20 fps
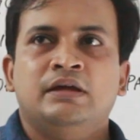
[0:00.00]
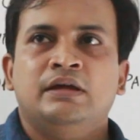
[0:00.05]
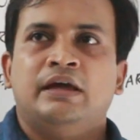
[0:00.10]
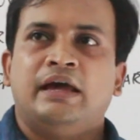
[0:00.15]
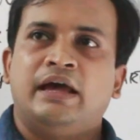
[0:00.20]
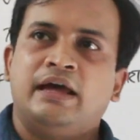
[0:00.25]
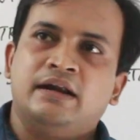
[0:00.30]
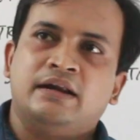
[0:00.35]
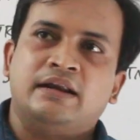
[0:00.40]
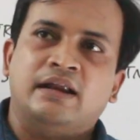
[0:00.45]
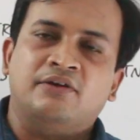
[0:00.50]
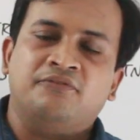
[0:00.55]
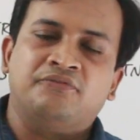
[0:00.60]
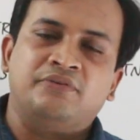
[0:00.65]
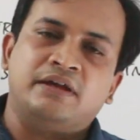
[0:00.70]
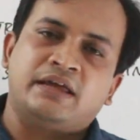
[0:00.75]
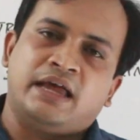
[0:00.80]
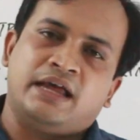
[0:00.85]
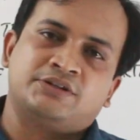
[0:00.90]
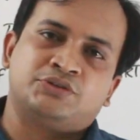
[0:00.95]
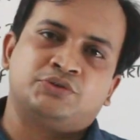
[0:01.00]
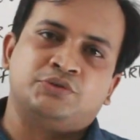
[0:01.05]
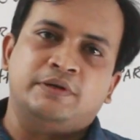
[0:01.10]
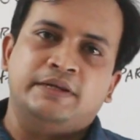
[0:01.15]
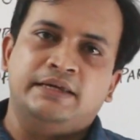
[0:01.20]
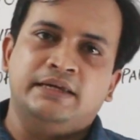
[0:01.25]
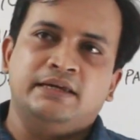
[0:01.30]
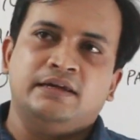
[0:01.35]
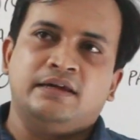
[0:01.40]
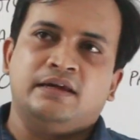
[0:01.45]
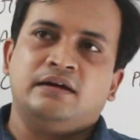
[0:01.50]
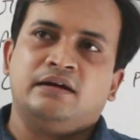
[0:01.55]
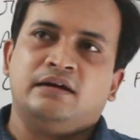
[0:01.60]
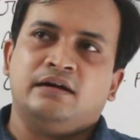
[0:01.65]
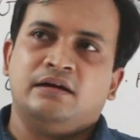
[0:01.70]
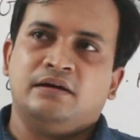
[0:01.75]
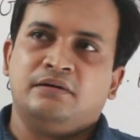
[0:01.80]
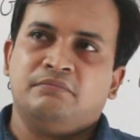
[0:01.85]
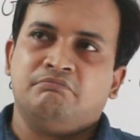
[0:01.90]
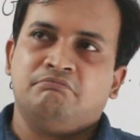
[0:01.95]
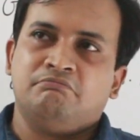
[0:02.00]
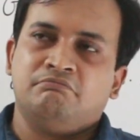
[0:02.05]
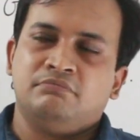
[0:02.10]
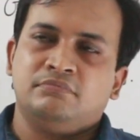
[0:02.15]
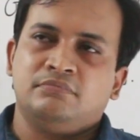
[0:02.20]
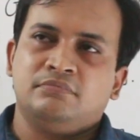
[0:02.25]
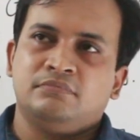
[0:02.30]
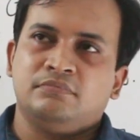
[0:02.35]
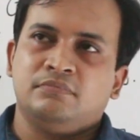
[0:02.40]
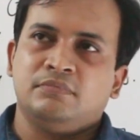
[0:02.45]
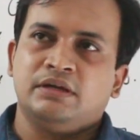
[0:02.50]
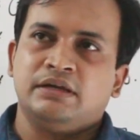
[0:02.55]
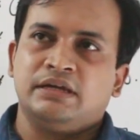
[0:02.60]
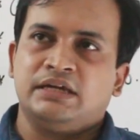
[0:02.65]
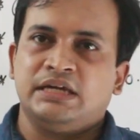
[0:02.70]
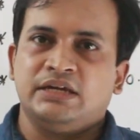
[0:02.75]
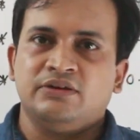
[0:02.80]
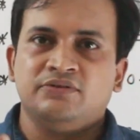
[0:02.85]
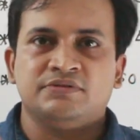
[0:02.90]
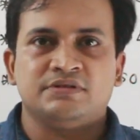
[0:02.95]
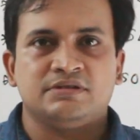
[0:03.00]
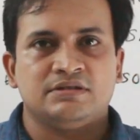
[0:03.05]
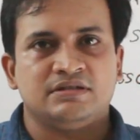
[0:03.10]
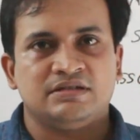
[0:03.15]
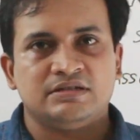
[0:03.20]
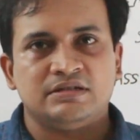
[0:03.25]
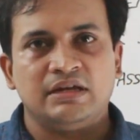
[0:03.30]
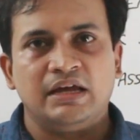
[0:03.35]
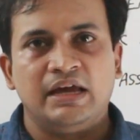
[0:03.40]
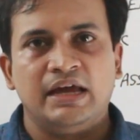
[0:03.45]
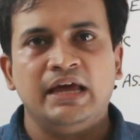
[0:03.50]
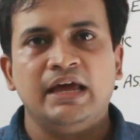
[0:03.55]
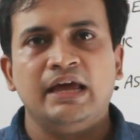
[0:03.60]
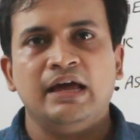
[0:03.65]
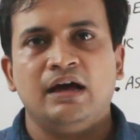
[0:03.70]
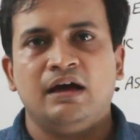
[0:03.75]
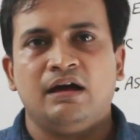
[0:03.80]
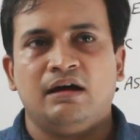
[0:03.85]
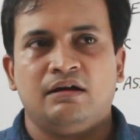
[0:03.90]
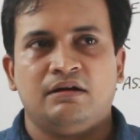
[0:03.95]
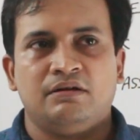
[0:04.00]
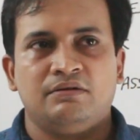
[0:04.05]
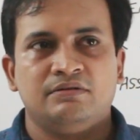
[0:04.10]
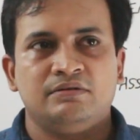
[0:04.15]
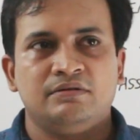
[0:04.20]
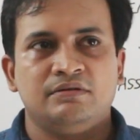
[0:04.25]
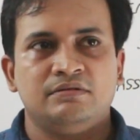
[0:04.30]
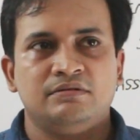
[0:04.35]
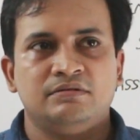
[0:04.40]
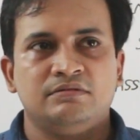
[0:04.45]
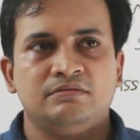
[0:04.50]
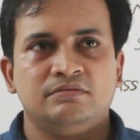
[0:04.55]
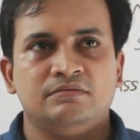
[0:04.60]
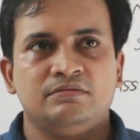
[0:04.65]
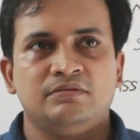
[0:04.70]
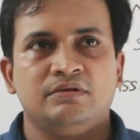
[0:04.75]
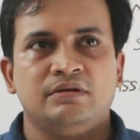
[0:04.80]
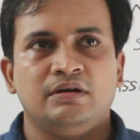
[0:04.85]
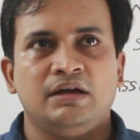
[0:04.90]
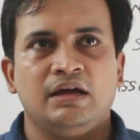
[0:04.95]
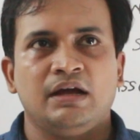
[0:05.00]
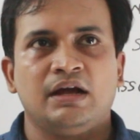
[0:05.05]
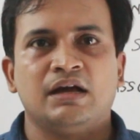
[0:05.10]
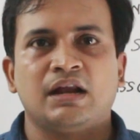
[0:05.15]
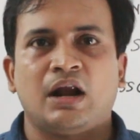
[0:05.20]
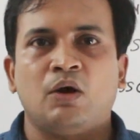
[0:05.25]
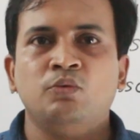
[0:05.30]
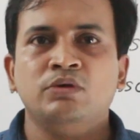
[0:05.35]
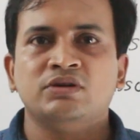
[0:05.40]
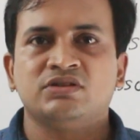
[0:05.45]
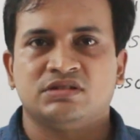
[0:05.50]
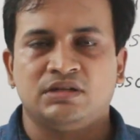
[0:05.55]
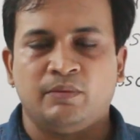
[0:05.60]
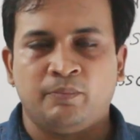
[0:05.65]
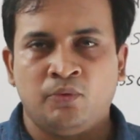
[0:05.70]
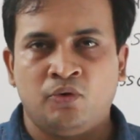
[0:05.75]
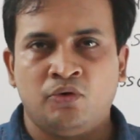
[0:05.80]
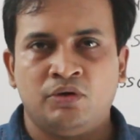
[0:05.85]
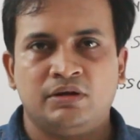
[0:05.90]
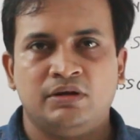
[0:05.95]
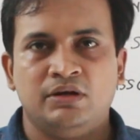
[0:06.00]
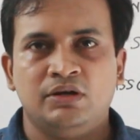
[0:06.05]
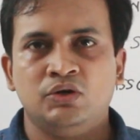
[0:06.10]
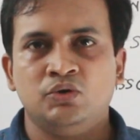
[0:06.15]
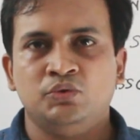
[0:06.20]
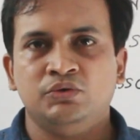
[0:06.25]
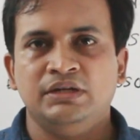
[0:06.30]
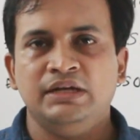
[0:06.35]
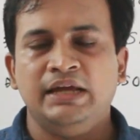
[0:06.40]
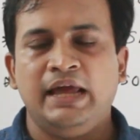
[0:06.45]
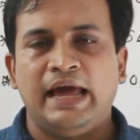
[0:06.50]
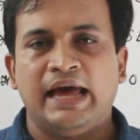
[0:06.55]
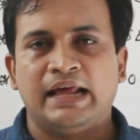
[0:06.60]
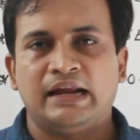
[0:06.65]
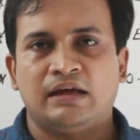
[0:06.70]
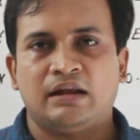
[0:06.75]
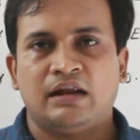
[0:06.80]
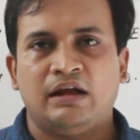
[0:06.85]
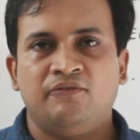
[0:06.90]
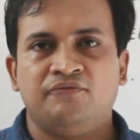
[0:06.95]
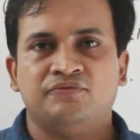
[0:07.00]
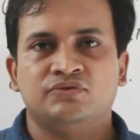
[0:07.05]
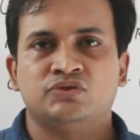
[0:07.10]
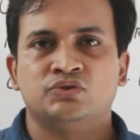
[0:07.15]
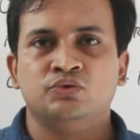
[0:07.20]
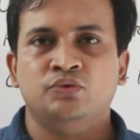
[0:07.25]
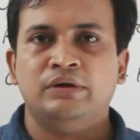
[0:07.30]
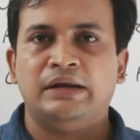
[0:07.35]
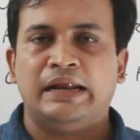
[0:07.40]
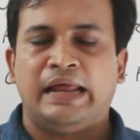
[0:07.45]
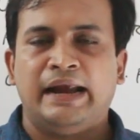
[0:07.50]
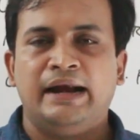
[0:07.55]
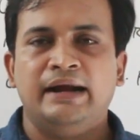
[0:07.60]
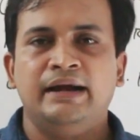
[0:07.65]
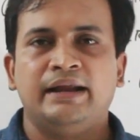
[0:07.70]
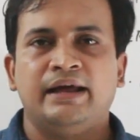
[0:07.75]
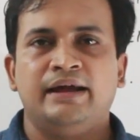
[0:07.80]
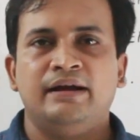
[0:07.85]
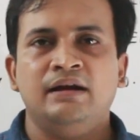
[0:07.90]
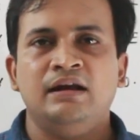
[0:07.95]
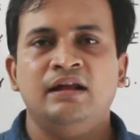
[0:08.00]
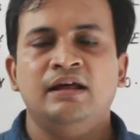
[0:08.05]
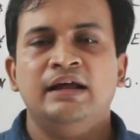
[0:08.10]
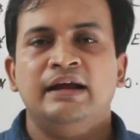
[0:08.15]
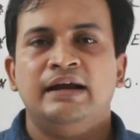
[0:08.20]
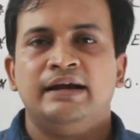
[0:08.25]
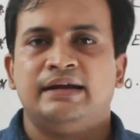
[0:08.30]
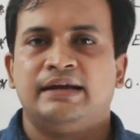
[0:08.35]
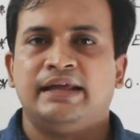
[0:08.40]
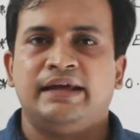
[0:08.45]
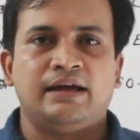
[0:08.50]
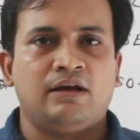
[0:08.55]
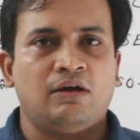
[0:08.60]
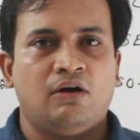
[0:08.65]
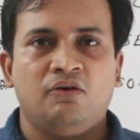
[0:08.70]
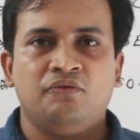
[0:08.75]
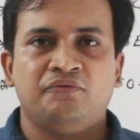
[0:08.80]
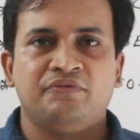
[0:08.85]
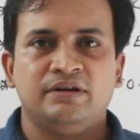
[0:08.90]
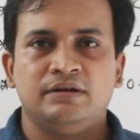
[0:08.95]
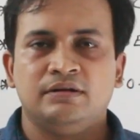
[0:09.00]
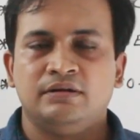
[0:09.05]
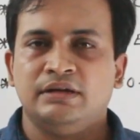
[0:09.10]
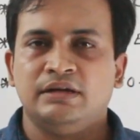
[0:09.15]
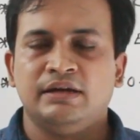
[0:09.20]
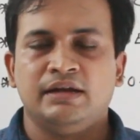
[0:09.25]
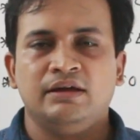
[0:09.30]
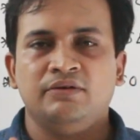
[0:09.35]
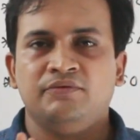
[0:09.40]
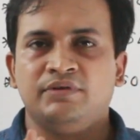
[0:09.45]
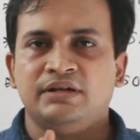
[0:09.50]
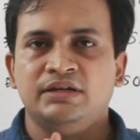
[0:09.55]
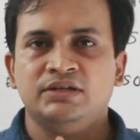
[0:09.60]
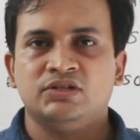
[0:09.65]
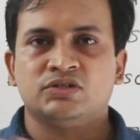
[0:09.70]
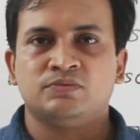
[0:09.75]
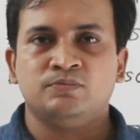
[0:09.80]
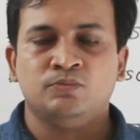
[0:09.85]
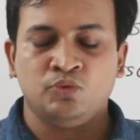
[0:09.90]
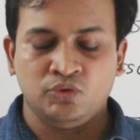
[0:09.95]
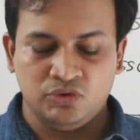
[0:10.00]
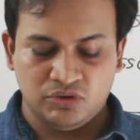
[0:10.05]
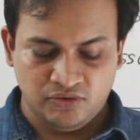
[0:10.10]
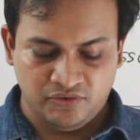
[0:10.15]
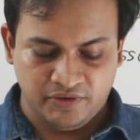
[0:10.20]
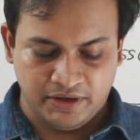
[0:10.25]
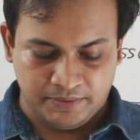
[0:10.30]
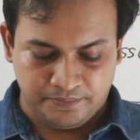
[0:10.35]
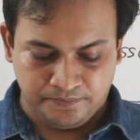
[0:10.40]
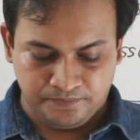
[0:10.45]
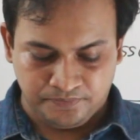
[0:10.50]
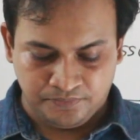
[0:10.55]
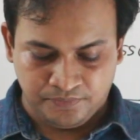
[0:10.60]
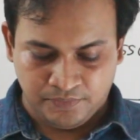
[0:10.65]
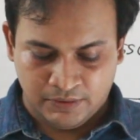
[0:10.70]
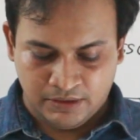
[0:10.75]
Air traffic actually gives a ground support to the aircrafts to land and take off in a very smooth way.